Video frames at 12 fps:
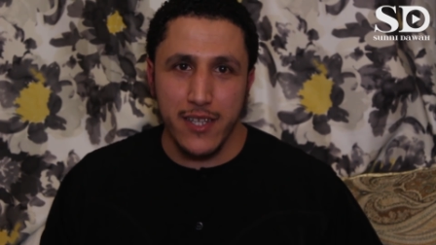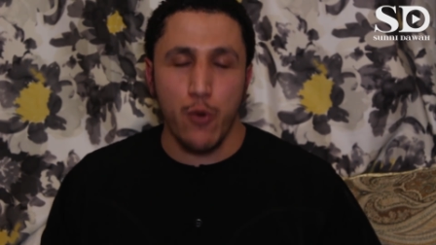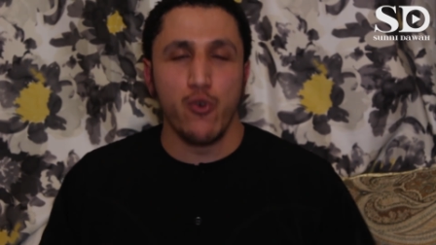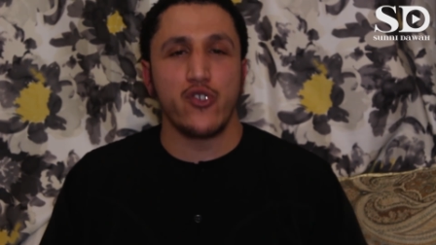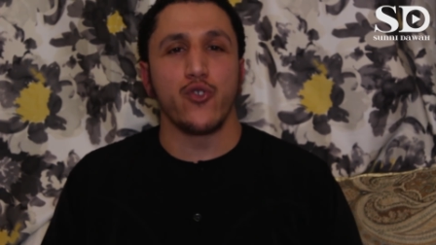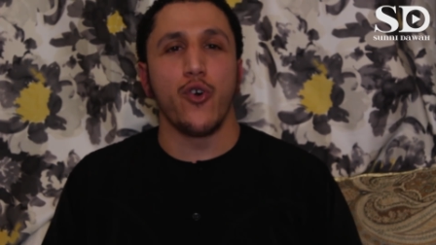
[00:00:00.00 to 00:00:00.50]

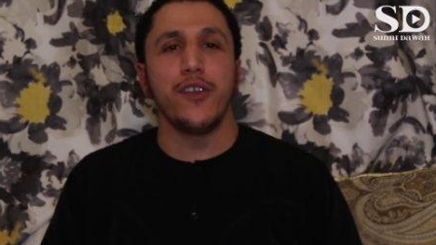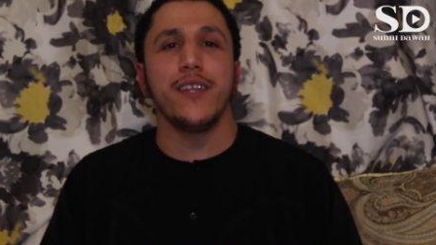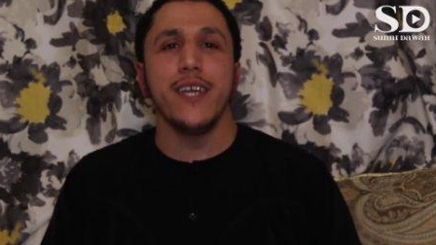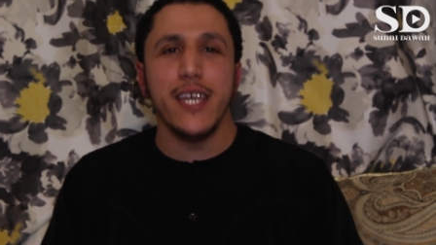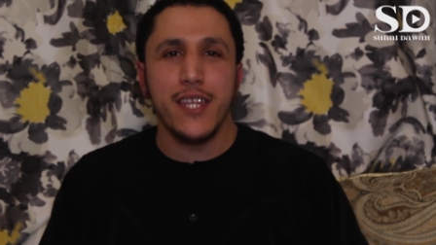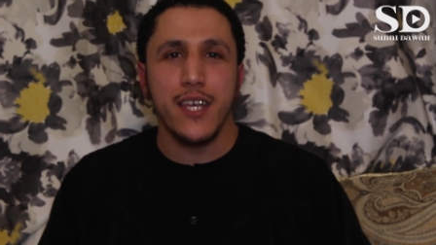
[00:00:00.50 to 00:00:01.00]
There was no
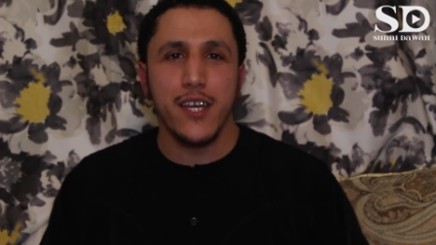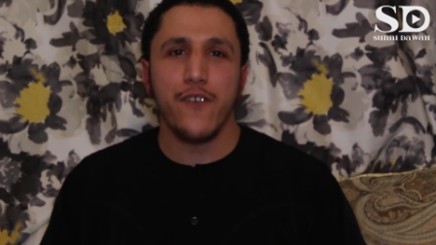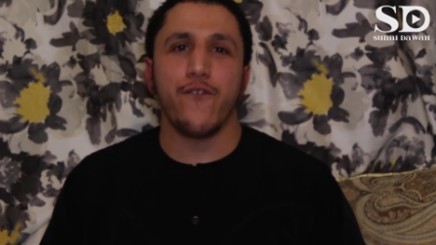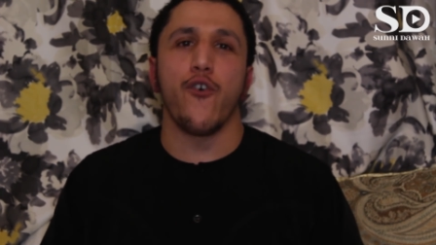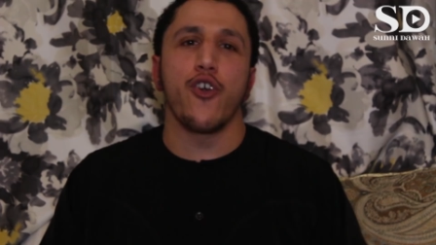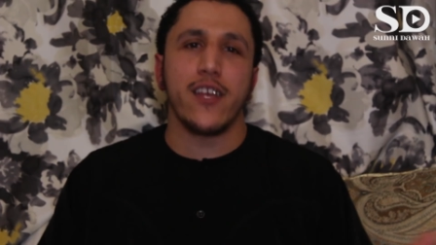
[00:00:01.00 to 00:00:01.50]
need
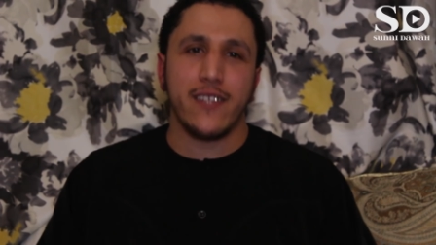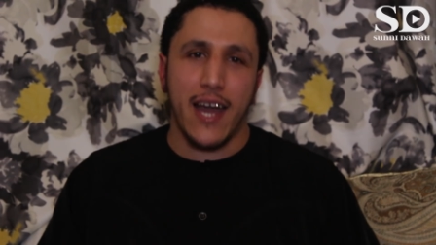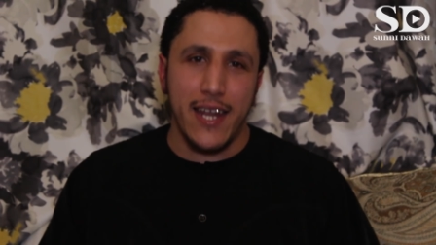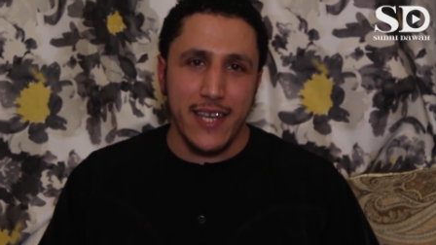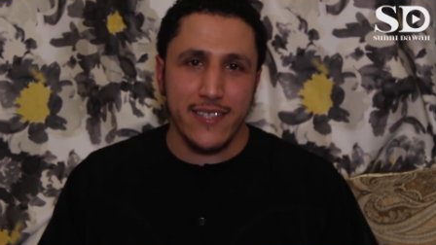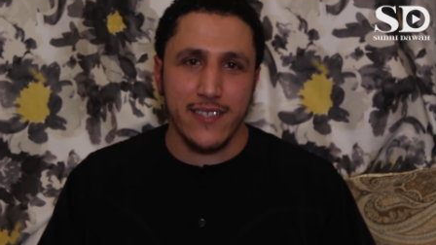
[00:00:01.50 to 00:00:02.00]
for it,
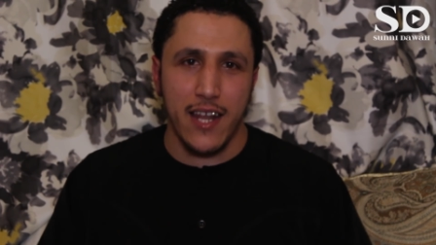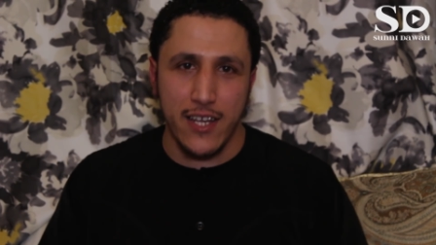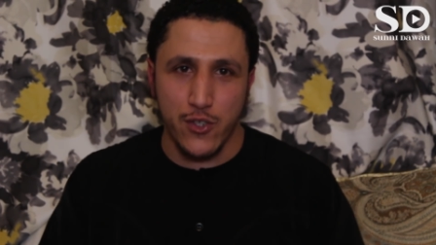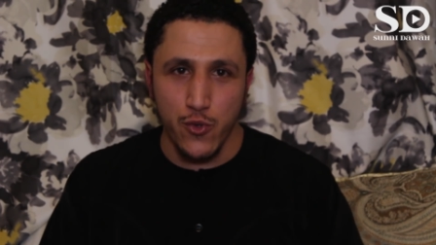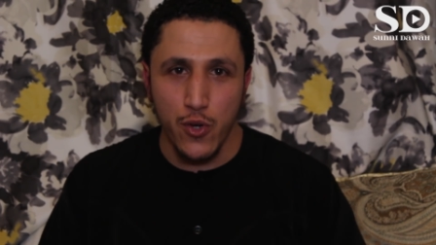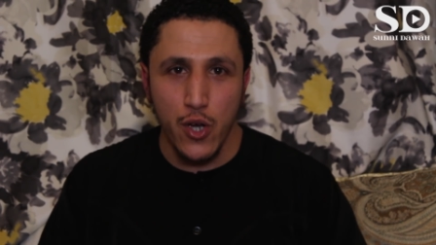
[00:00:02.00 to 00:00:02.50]
alayhi
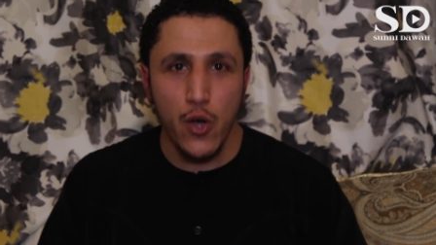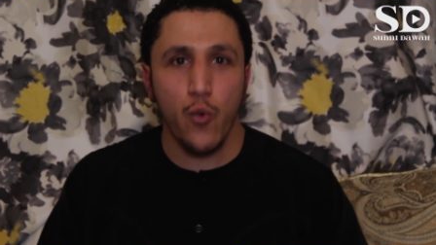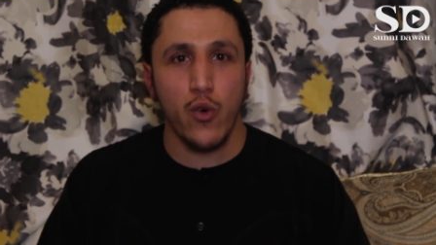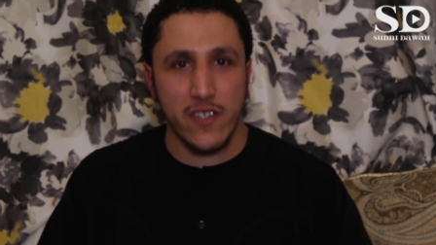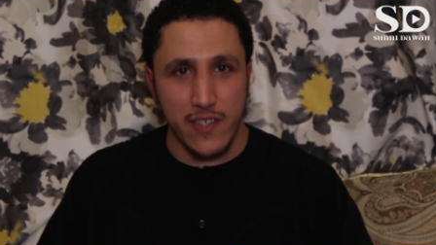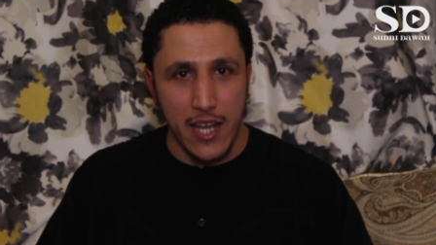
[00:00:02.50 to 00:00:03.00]
salatu
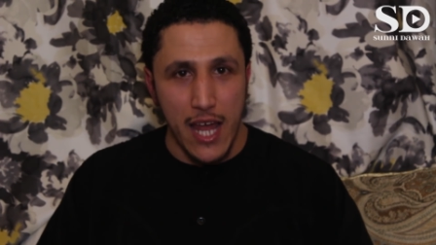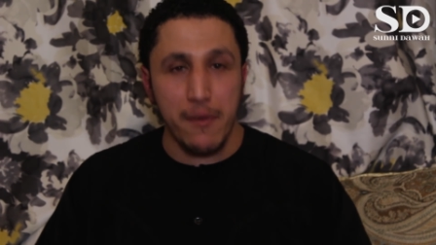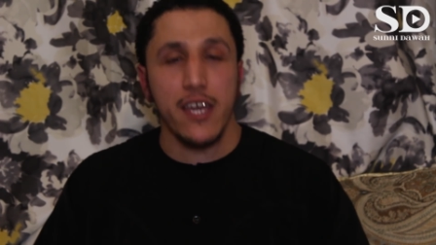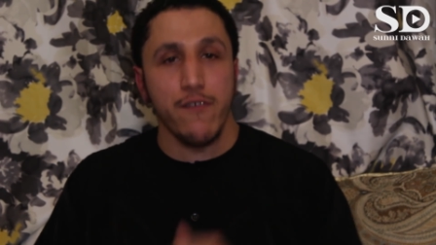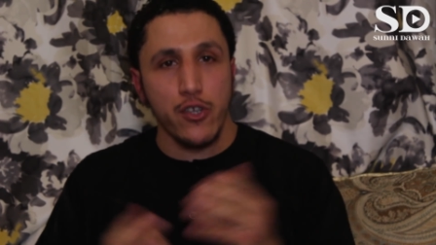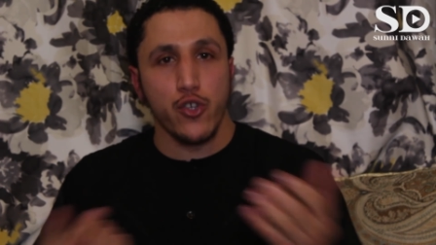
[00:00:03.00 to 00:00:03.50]

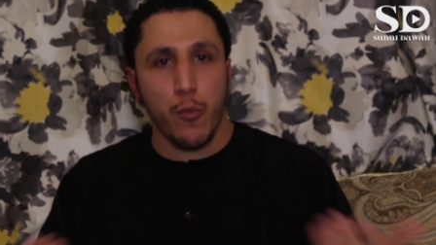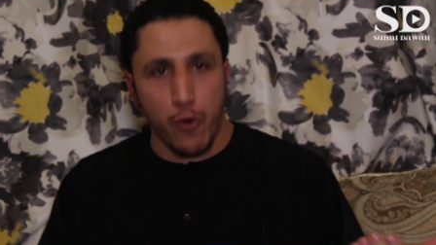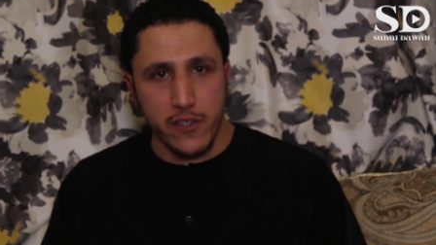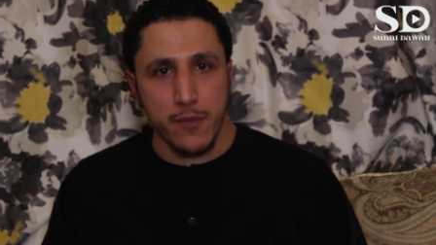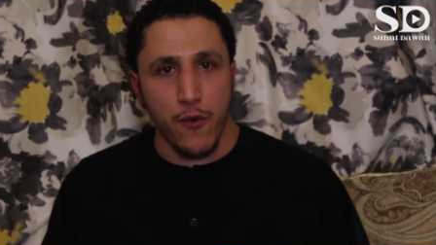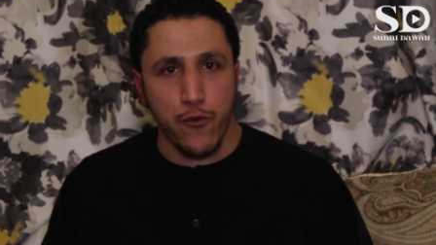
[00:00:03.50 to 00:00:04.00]
wassalam. Even though
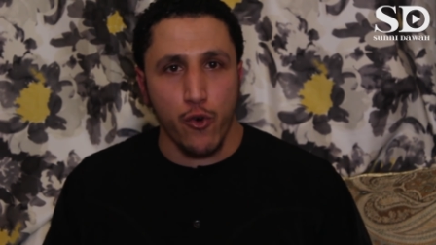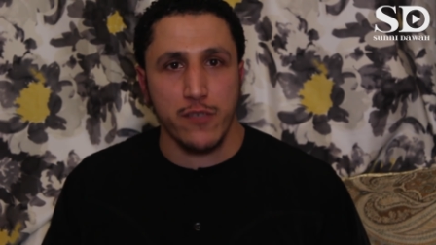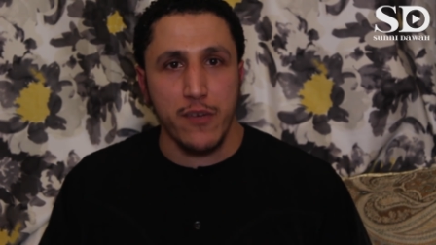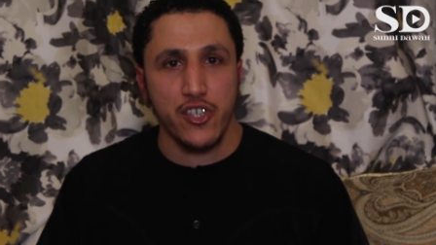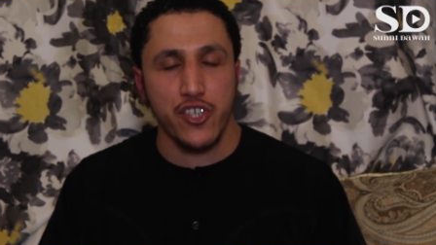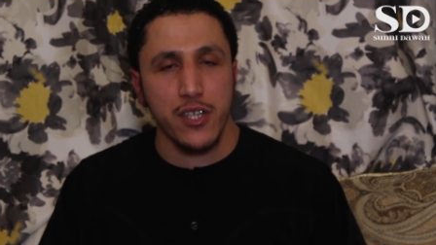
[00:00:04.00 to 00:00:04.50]
Prophet, of
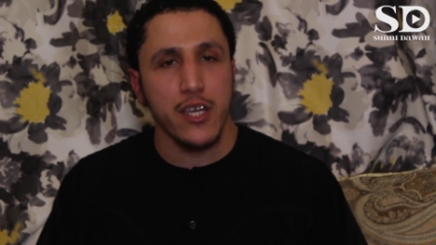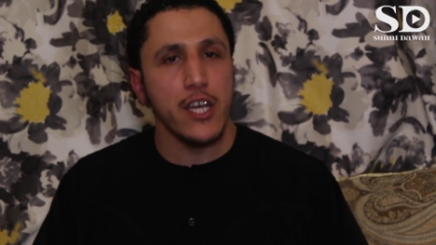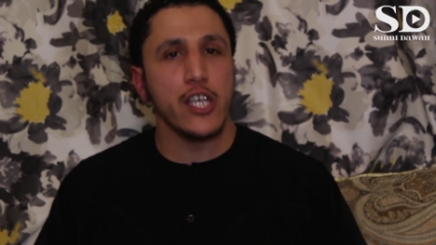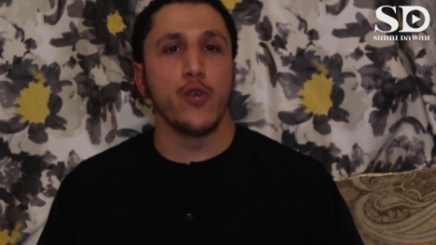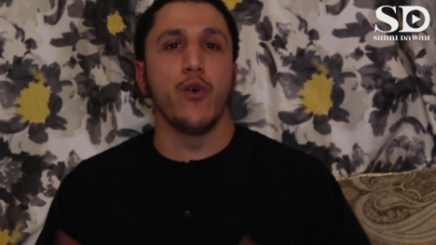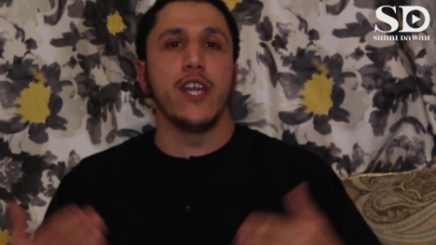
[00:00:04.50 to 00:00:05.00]
course, mentioned,
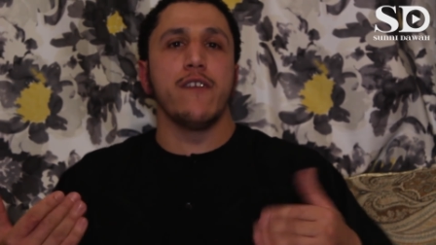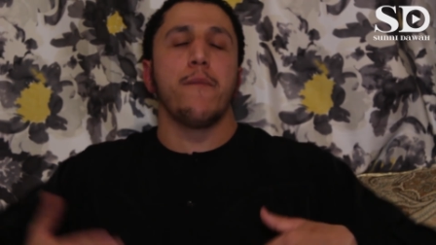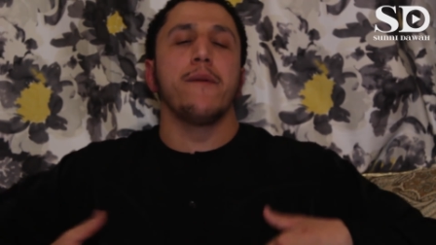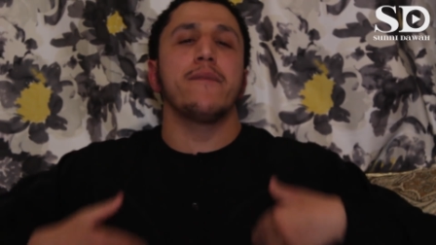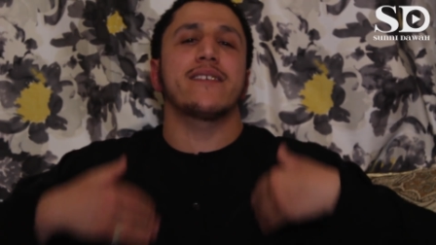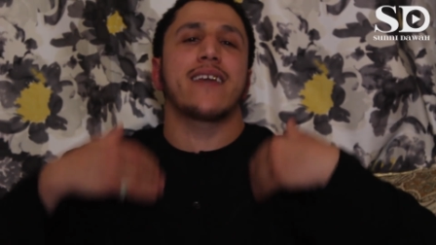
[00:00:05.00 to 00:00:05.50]
you will
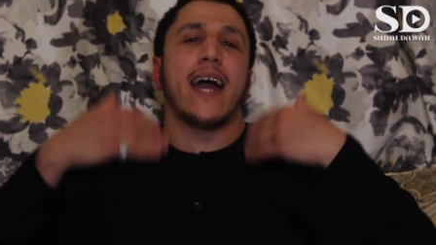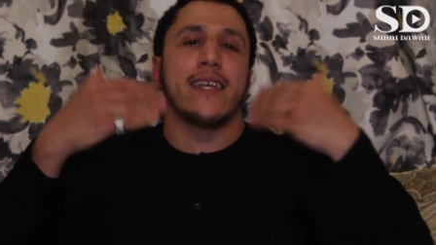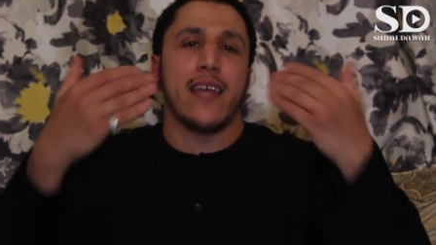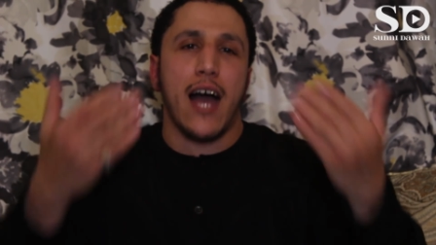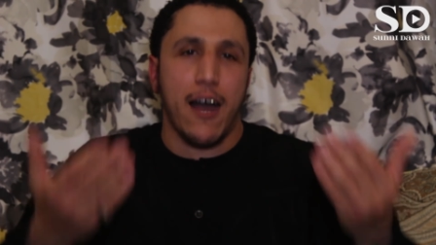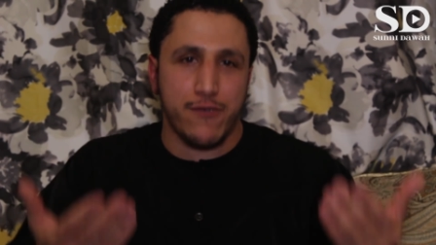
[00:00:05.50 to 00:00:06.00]
never be
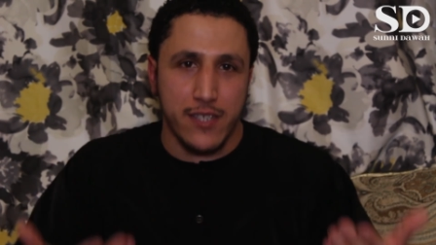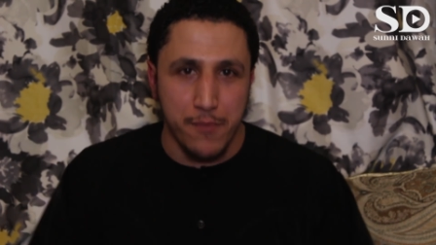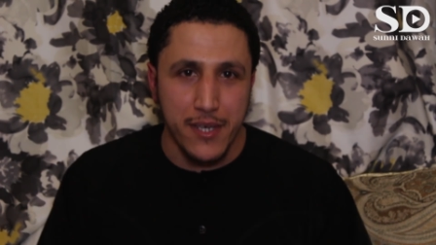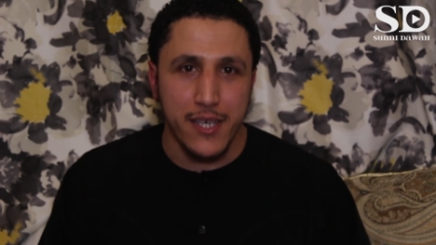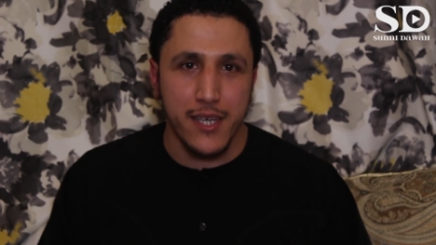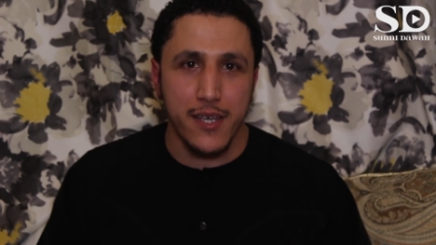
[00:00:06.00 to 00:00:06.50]
misguided after
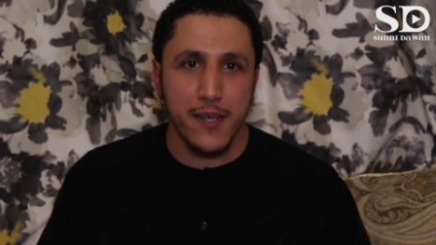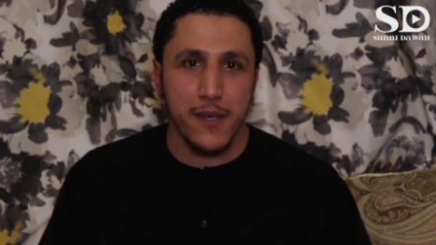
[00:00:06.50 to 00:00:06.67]
me.